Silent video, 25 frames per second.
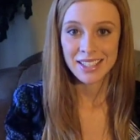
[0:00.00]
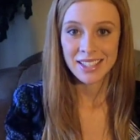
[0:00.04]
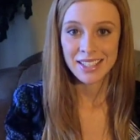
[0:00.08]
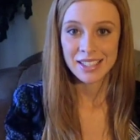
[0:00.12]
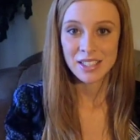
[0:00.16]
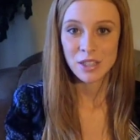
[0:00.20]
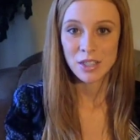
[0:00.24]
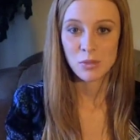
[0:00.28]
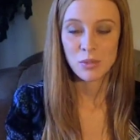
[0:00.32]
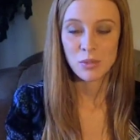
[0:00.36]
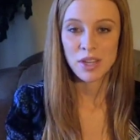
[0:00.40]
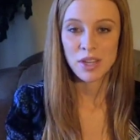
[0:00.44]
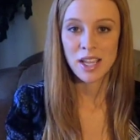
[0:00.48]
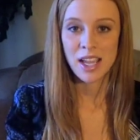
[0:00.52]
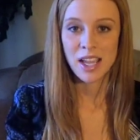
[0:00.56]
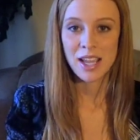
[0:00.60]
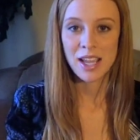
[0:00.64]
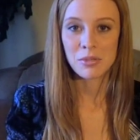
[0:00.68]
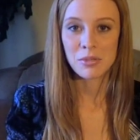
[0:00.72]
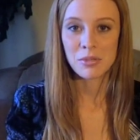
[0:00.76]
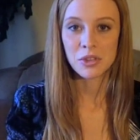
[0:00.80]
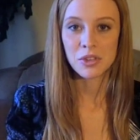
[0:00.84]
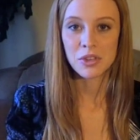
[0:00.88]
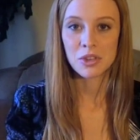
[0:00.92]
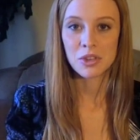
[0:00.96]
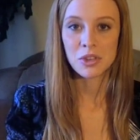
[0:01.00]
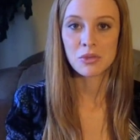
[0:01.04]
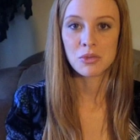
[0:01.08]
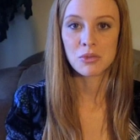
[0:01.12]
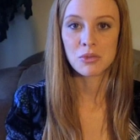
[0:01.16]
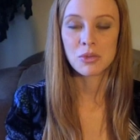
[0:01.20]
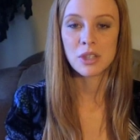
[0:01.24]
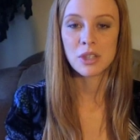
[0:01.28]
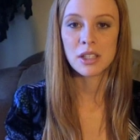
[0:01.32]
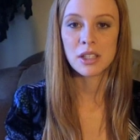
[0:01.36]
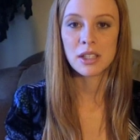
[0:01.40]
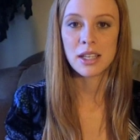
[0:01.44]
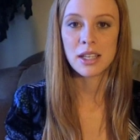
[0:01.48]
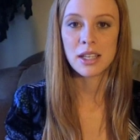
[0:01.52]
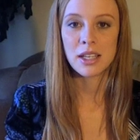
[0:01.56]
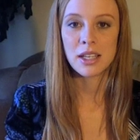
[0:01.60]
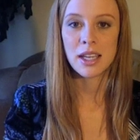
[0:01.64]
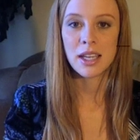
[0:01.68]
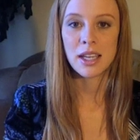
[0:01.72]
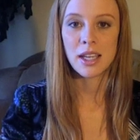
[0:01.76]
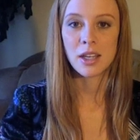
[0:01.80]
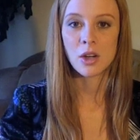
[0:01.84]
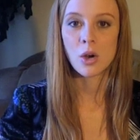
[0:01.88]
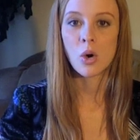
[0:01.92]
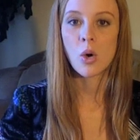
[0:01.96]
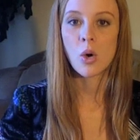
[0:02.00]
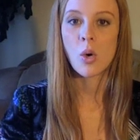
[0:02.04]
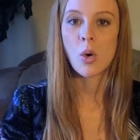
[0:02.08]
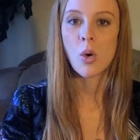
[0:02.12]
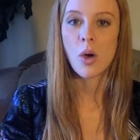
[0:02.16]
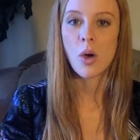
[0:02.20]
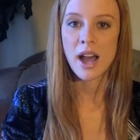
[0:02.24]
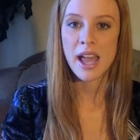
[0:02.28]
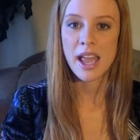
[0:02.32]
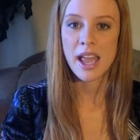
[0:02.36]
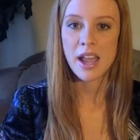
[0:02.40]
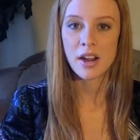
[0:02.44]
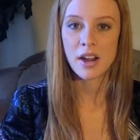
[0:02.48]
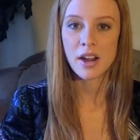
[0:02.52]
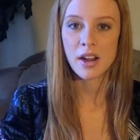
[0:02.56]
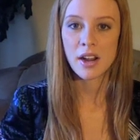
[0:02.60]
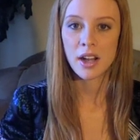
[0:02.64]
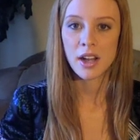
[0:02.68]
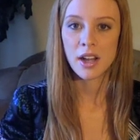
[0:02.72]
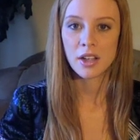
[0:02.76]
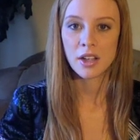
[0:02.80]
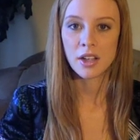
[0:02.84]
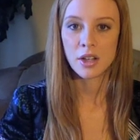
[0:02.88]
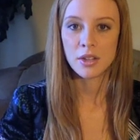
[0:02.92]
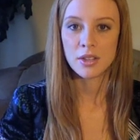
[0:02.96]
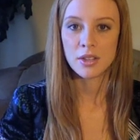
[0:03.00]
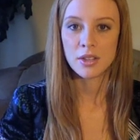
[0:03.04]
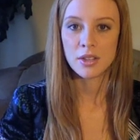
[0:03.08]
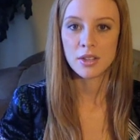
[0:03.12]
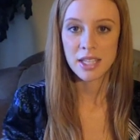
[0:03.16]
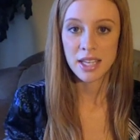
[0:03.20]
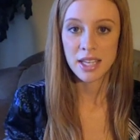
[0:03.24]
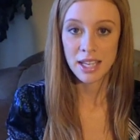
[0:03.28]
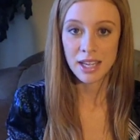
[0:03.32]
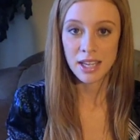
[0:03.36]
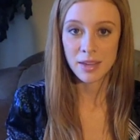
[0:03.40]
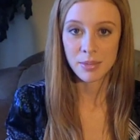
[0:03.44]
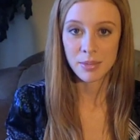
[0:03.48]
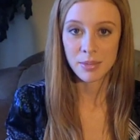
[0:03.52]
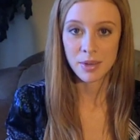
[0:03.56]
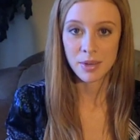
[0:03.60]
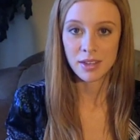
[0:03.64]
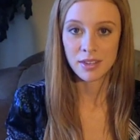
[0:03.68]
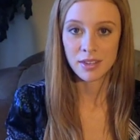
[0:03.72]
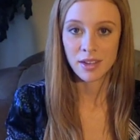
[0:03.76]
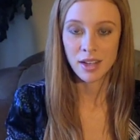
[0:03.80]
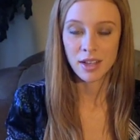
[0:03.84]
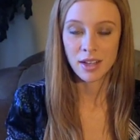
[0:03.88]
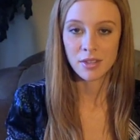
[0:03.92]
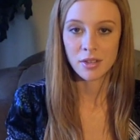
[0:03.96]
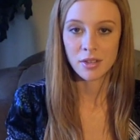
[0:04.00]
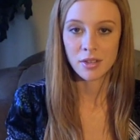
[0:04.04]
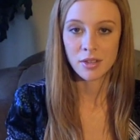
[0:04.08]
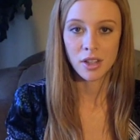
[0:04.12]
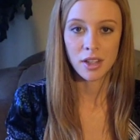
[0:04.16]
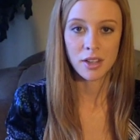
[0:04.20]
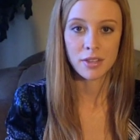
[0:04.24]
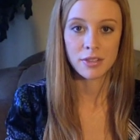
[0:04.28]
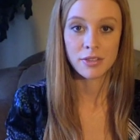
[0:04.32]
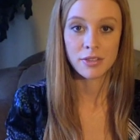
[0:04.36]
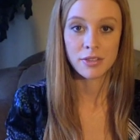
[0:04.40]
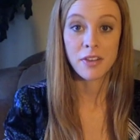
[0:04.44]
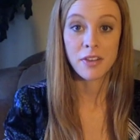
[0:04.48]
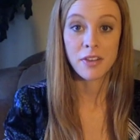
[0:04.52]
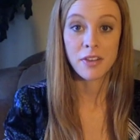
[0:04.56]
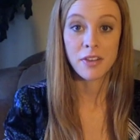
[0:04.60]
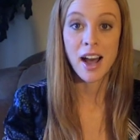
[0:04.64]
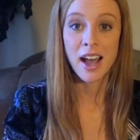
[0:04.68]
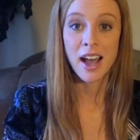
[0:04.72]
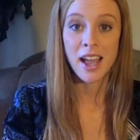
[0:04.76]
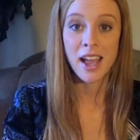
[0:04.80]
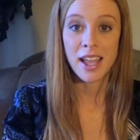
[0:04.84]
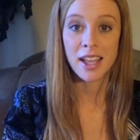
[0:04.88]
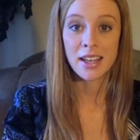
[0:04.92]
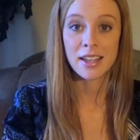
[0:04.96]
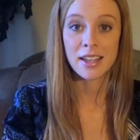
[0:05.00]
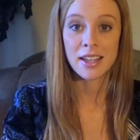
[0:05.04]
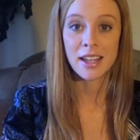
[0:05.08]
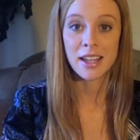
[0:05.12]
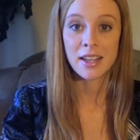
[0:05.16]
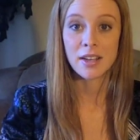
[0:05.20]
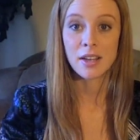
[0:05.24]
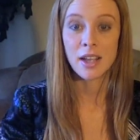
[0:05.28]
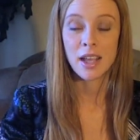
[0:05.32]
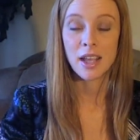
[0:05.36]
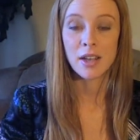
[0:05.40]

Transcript: to be able to really inquire and go deep and, and really find and,